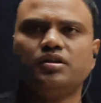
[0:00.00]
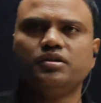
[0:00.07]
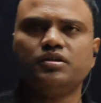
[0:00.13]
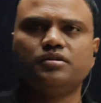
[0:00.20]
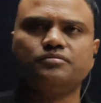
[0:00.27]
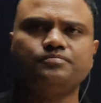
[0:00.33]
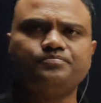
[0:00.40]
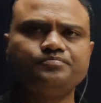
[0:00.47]

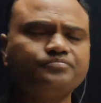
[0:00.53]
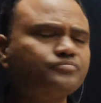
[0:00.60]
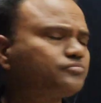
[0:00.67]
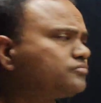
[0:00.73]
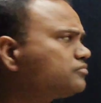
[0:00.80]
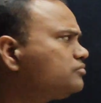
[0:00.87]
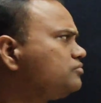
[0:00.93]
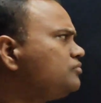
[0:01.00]
Clear?
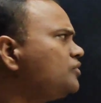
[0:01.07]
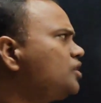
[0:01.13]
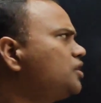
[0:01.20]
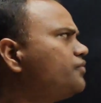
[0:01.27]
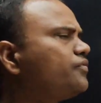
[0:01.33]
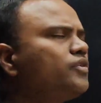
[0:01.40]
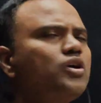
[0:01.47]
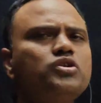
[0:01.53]

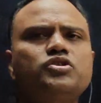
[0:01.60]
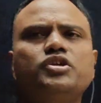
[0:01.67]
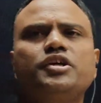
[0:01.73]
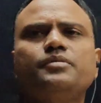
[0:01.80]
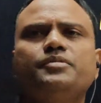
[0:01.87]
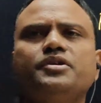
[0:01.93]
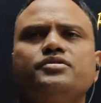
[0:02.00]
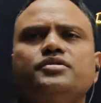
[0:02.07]
If
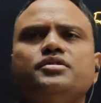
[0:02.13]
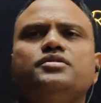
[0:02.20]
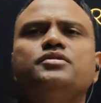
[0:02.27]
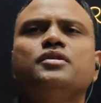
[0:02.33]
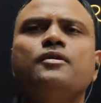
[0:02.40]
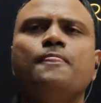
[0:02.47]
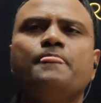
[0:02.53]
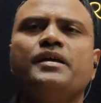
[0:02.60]
conjugate base
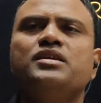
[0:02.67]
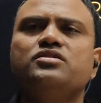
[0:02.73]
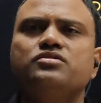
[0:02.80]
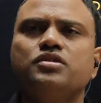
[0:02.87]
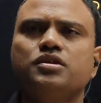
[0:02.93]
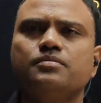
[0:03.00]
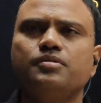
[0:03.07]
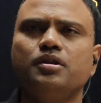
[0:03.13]
is
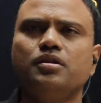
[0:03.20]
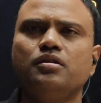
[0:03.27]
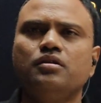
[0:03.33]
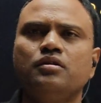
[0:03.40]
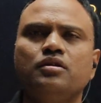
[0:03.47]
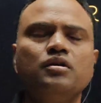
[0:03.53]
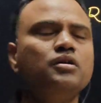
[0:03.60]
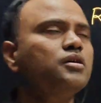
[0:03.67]

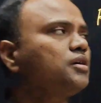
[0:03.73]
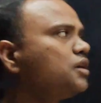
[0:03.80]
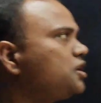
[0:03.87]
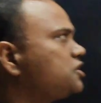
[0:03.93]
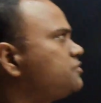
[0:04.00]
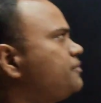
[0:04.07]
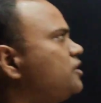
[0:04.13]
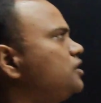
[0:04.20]
stable,
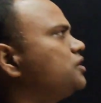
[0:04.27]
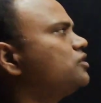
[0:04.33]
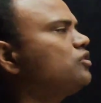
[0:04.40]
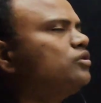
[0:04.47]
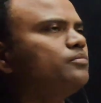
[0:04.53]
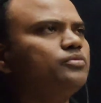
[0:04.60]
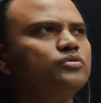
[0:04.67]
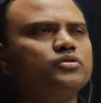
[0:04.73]
corresponding
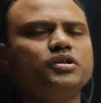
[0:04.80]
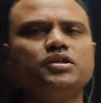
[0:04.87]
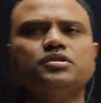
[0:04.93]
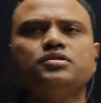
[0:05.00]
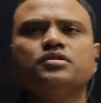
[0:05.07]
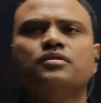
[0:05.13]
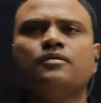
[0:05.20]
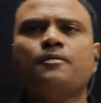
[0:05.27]
compound
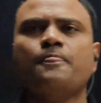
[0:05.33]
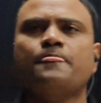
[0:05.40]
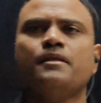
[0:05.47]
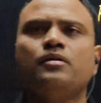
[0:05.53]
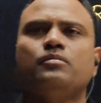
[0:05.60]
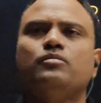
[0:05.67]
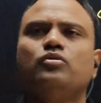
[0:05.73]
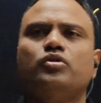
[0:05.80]
is
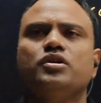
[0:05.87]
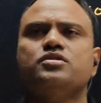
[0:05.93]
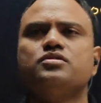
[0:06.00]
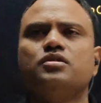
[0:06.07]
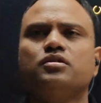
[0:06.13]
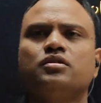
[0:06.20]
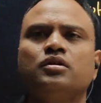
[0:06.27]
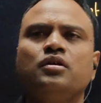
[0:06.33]
more
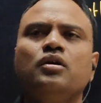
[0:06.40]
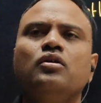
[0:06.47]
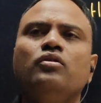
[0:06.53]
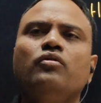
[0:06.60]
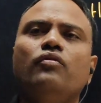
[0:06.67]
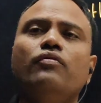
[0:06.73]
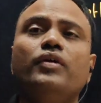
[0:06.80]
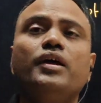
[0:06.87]
acidic.
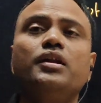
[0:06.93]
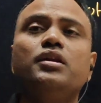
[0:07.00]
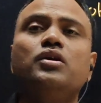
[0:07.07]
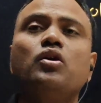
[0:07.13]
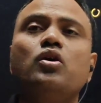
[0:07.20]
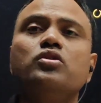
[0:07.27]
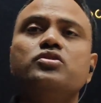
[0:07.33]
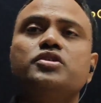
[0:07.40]

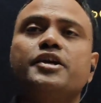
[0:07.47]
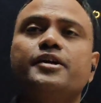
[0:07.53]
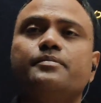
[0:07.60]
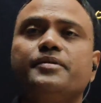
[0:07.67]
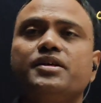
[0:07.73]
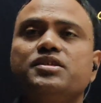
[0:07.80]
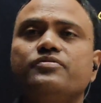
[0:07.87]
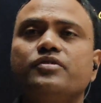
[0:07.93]
When
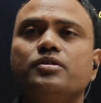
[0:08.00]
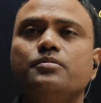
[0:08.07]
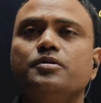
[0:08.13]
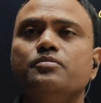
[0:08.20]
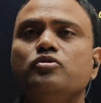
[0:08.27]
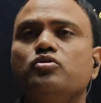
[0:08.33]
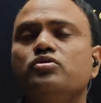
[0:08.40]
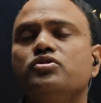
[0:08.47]
conjugate base will
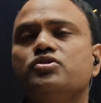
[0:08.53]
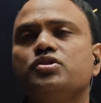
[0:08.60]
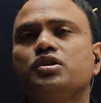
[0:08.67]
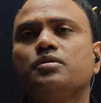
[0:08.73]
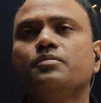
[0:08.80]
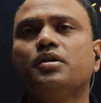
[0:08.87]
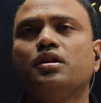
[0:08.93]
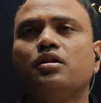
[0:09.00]
be more
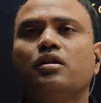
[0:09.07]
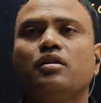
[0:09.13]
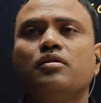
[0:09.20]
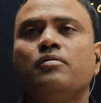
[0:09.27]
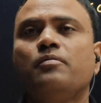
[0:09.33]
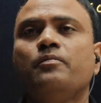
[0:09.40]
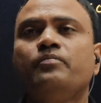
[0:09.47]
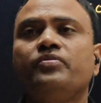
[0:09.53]
stable?
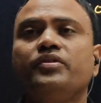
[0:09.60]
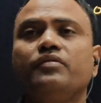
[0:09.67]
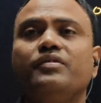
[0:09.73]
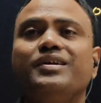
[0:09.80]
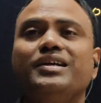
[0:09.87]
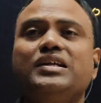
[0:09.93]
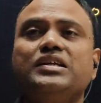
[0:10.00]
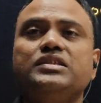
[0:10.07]

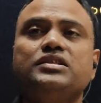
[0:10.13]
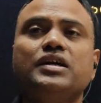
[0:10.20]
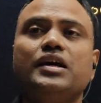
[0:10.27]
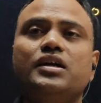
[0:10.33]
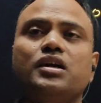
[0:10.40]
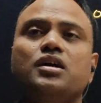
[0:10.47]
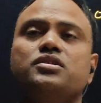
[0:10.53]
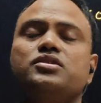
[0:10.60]
When it is
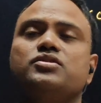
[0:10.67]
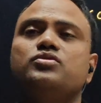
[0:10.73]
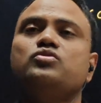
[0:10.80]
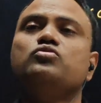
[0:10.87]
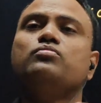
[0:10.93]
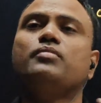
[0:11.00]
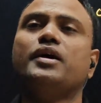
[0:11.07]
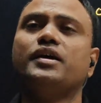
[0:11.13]
attaches
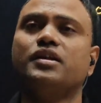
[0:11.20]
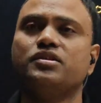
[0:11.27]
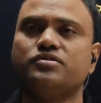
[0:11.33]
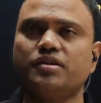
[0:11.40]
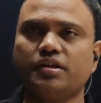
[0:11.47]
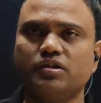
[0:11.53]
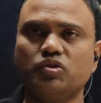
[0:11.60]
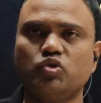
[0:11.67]
to
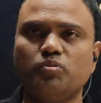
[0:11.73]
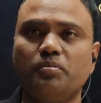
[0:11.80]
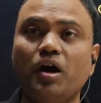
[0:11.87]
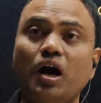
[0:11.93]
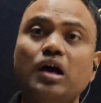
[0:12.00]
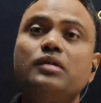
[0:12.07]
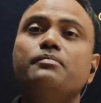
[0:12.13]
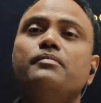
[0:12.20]
minus I group
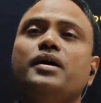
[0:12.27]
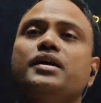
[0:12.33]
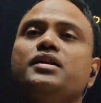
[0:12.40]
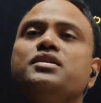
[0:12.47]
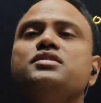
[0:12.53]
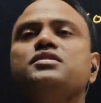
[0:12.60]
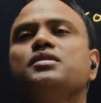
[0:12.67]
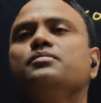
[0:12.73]
or
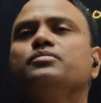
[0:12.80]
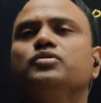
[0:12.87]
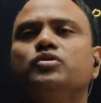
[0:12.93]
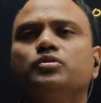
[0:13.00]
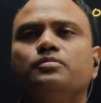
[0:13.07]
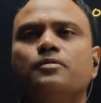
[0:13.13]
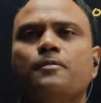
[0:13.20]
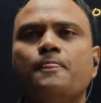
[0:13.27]
minus M
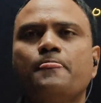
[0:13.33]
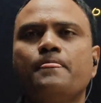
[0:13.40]
group.